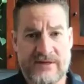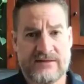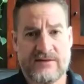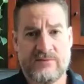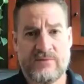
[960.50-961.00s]

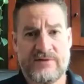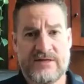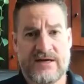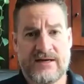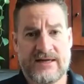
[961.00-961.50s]
that will be
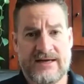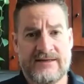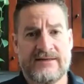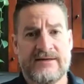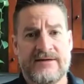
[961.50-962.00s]
done
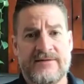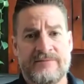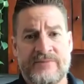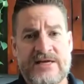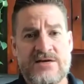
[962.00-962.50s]
again.
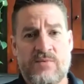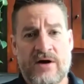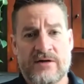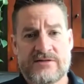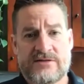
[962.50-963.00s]
He
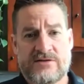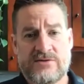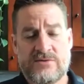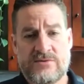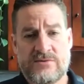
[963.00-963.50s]
wants
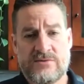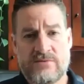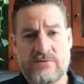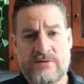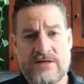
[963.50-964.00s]

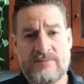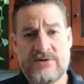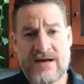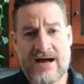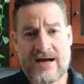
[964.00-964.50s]
to
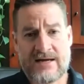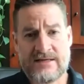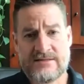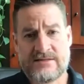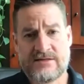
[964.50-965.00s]

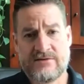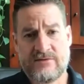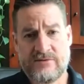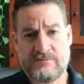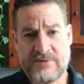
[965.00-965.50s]
immunize
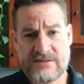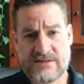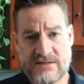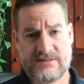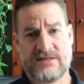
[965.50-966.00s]

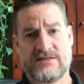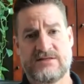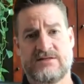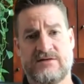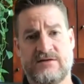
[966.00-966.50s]

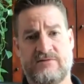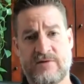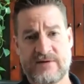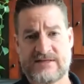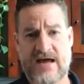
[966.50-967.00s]
businesses
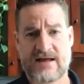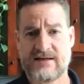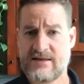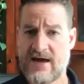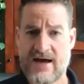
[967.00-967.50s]
from
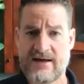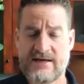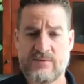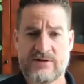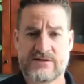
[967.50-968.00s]
exactly that.
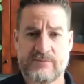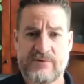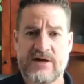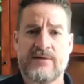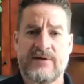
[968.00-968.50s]
He wants to
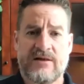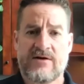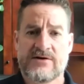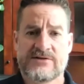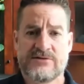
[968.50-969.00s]
prohibit
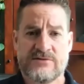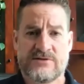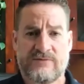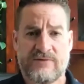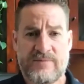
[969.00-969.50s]

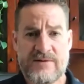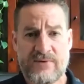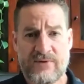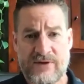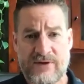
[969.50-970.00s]
lawsuits for
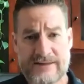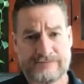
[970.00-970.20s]
people that